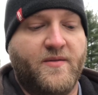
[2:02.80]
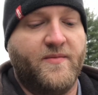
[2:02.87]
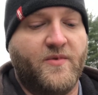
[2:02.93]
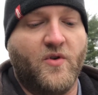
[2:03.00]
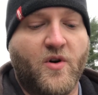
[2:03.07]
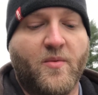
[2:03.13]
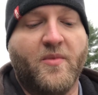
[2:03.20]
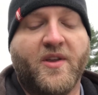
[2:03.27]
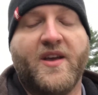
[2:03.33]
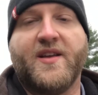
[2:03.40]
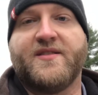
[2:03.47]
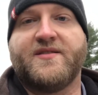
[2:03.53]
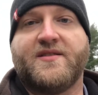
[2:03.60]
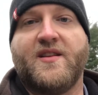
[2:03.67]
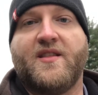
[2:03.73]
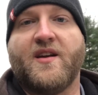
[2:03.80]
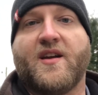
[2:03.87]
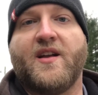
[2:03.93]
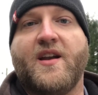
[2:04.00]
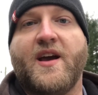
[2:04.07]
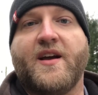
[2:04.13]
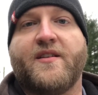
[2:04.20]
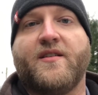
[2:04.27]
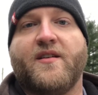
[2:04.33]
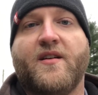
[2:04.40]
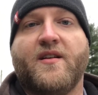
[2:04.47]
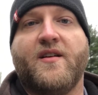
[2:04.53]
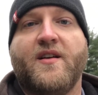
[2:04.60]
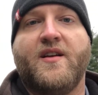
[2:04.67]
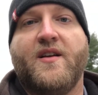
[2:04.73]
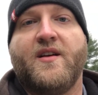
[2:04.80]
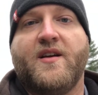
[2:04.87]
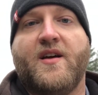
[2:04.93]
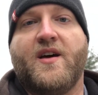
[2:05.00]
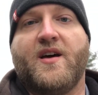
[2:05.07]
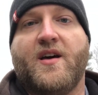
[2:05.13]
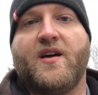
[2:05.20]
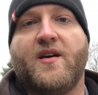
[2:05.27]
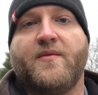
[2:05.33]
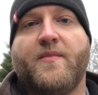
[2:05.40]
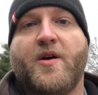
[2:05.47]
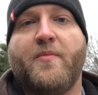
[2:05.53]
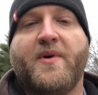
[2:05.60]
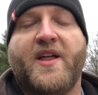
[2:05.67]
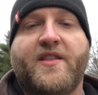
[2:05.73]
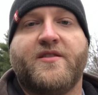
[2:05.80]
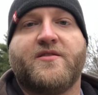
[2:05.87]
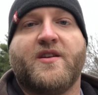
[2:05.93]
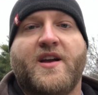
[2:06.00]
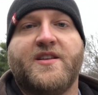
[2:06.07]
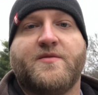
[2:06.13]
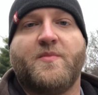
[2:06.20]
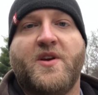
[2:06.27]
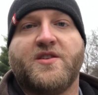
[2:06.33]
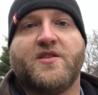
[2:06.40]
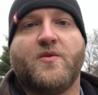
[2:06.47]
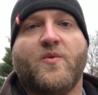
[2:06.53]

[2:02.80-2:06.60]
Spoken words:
Normally it's in the connector by the transmission.